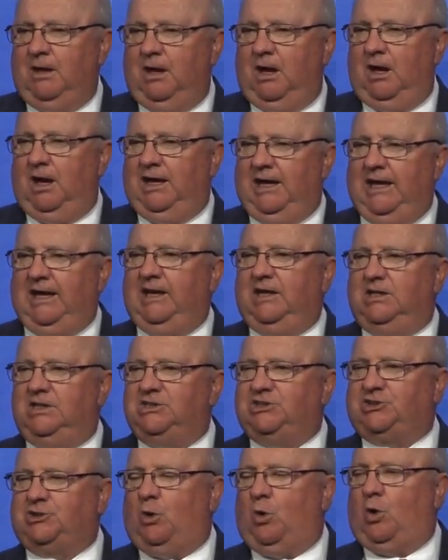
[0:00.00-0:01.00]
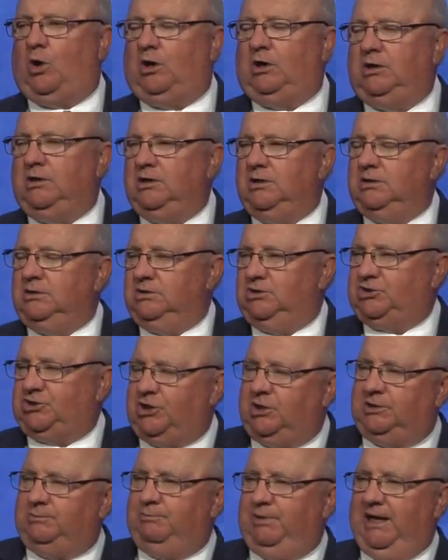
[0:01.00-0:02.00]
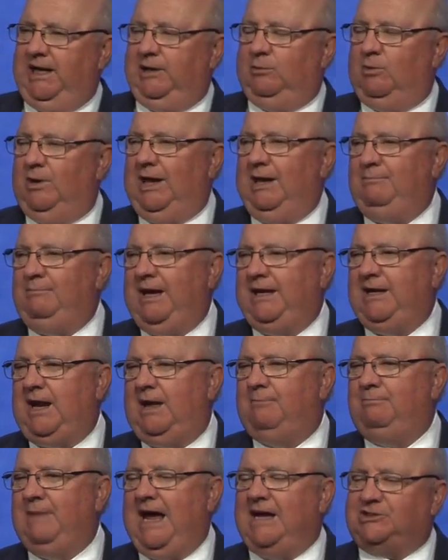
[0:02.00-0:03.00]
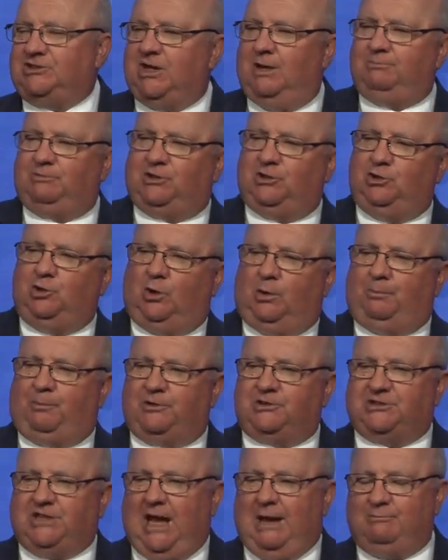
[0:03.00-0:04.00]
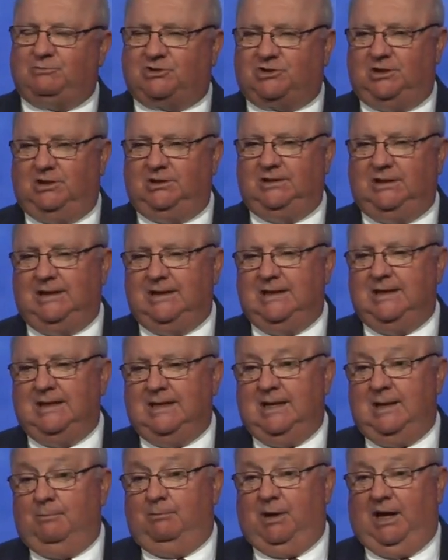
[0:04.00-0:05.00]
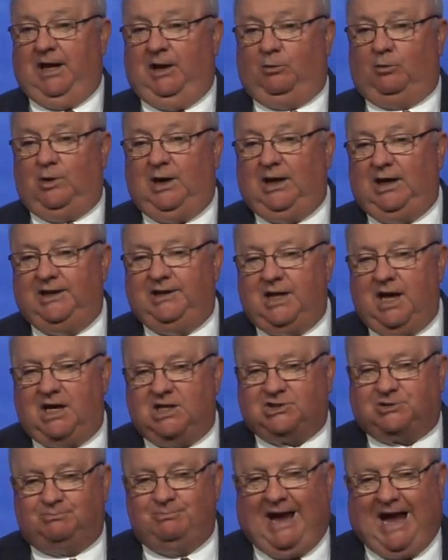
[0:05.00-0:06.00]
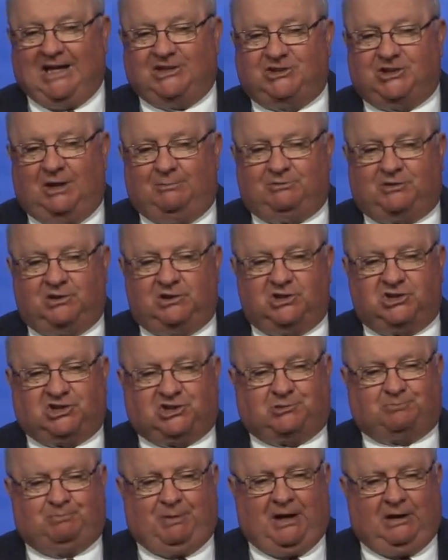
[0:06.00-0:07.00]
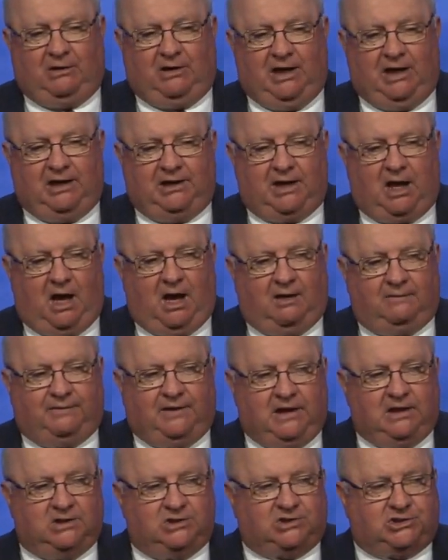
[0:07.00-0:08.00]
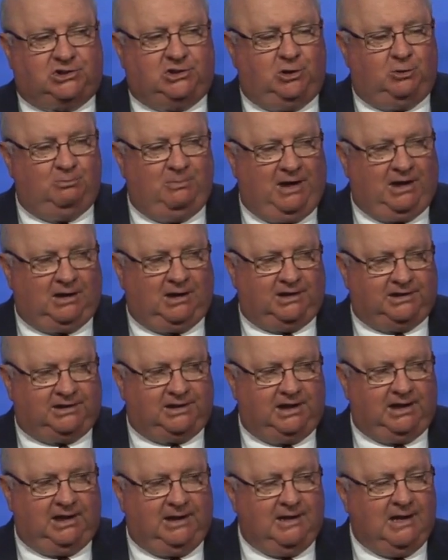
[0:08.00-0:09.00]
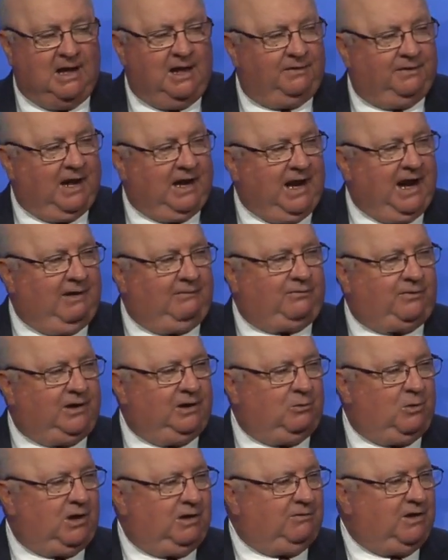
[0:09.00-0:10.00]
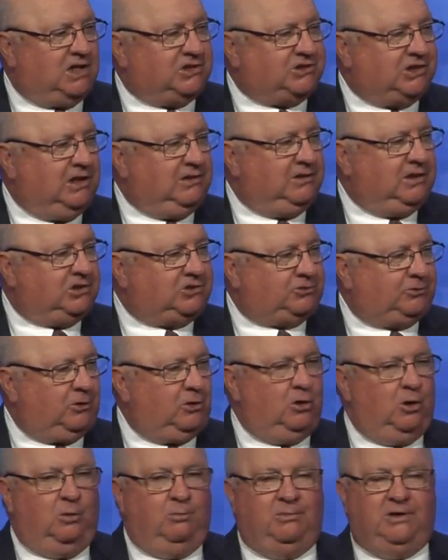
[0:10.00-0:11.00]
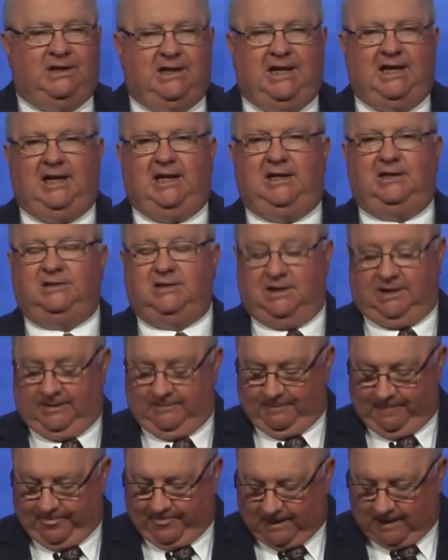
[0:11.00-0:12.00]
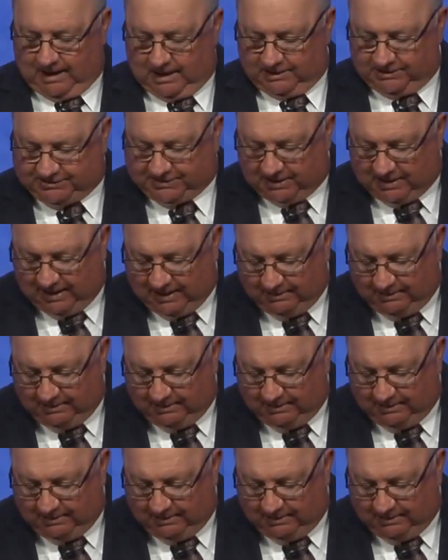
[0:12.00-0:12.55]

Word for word: uh, is or should be. Well, it may not match up to your perception, but it really does match up to the spirit of his humility that every one of us in this room need uh, to